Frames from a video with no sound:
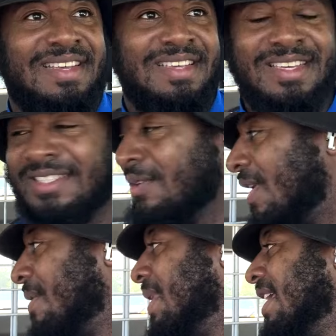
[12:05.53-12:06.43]
You see what
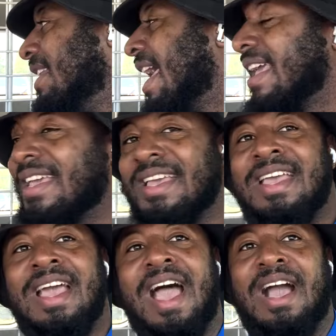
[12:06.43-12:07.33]
I mean? Like,
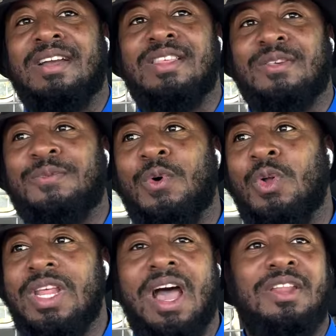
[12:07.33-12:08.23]
I could just
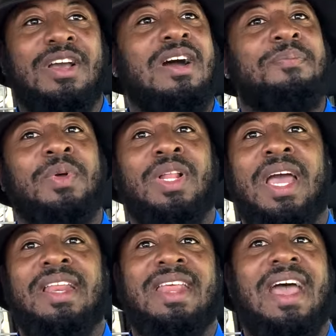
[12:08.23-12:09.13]
fold down a couple
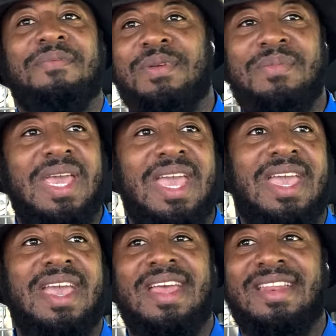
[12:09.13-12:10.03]
and have him
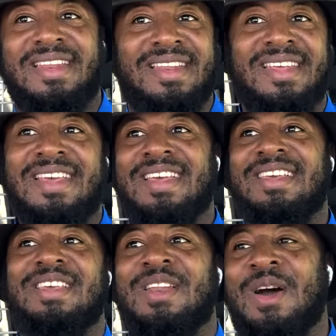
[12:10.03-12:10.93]
there and,
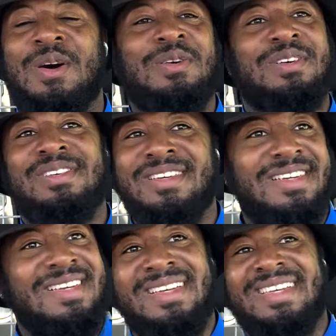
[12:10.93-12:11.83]
you know?
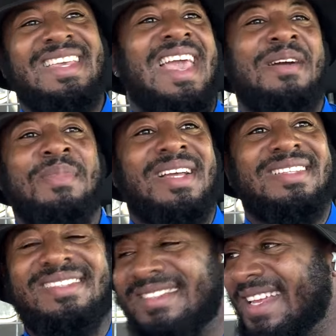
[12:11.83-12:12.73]
Yeah, but
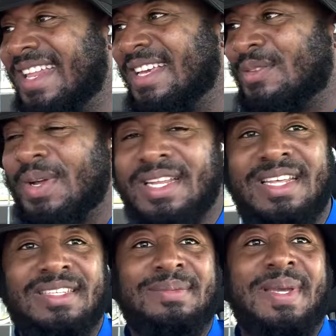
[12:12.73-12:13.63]
it is what it
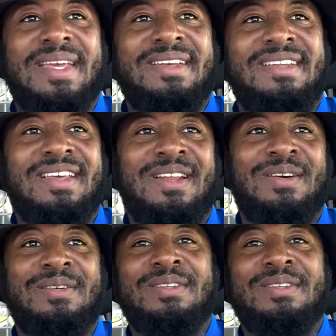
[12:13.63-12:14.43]
is, man, you know?